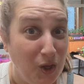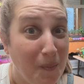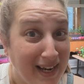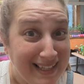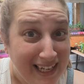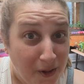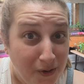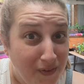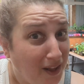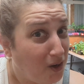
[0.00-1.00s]
You might see
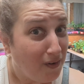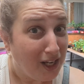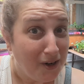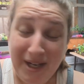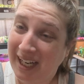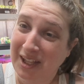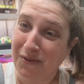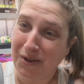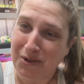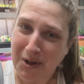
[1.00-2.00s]
another failure video
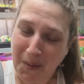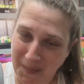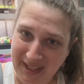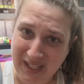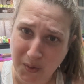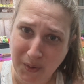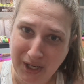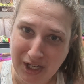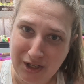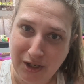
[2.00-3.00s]
in the future, but that's what we're
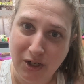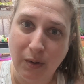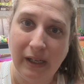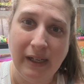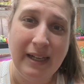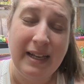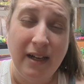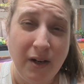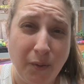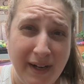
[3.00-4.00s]
gonna do.
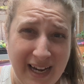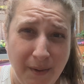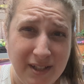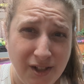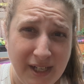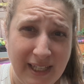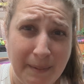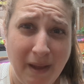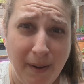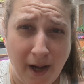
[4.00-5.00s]
Right now it's looking
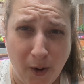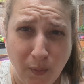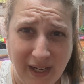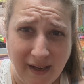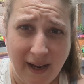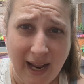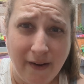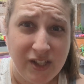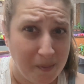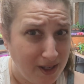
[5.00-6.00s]
like maybe another week and a
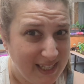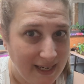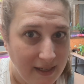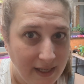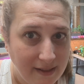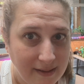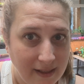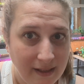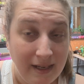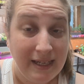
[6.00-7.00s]
half, so about 10 days.
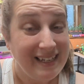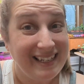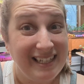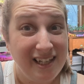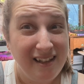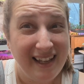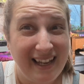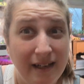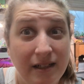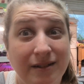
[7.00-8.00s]
Until
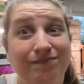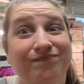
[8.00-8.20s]
then,